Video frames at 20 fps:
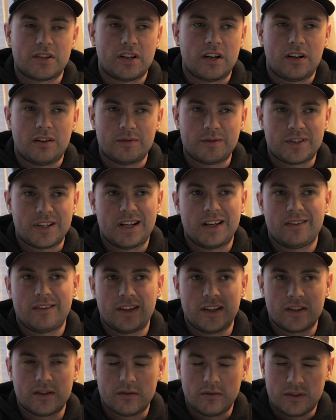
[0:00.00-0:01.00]
always got to
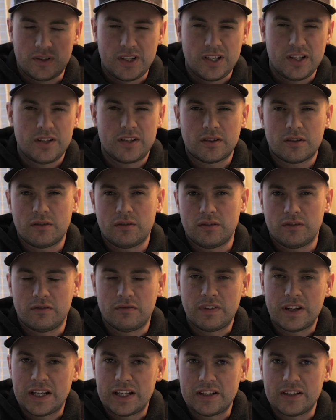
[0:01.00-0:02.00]
think strategical
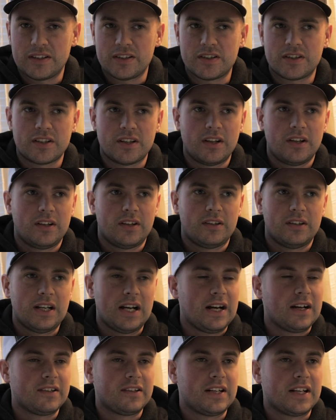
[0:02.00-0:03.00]
advantage,
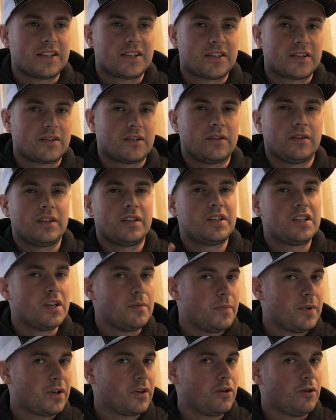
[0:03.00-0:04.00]
not necessarily
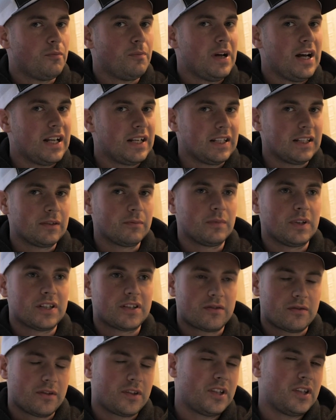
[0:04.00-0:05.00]
typical bedding, but
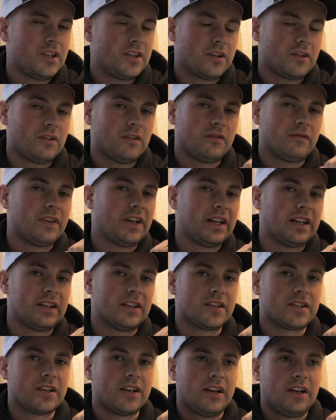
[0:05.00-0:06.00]
strategical
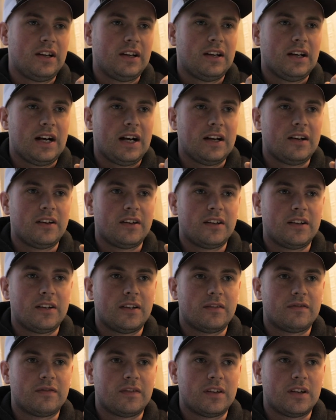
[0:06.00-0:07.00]
advantage. I
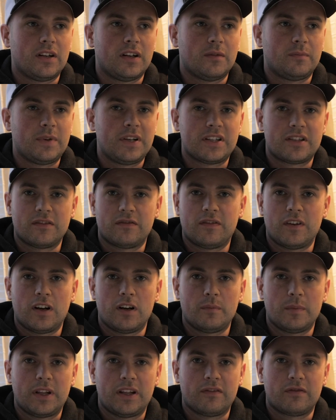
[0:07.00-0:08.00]
hunted a piece of
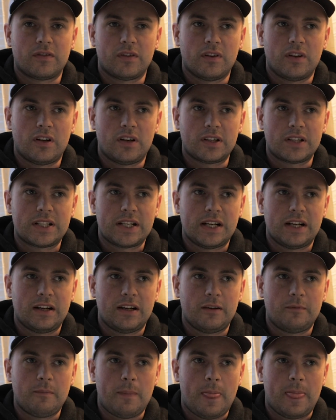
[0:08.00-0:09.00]
farmland for a long
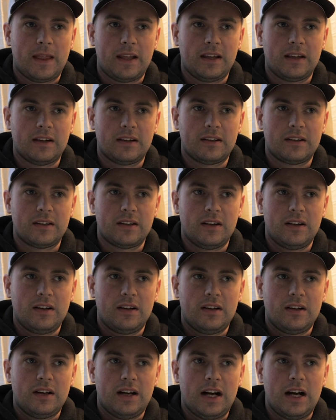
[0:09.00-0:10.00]
time, and
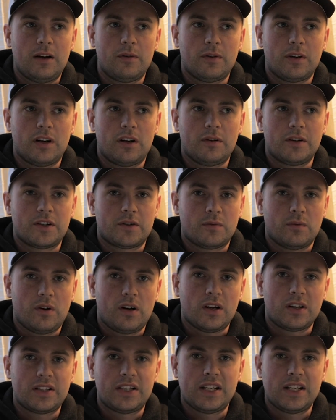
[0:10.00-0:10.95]
I would always walk